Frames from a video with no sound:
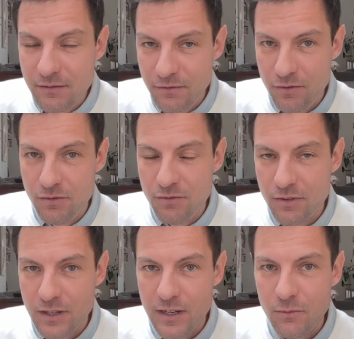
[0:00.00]
If
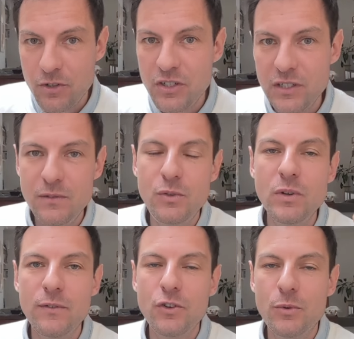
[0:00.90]
you are watching this
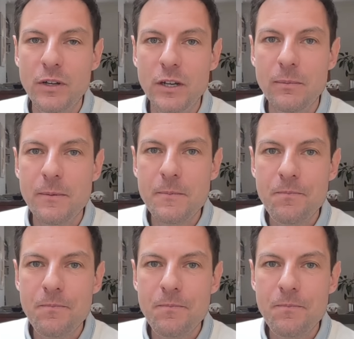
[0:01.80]
video after a breakup,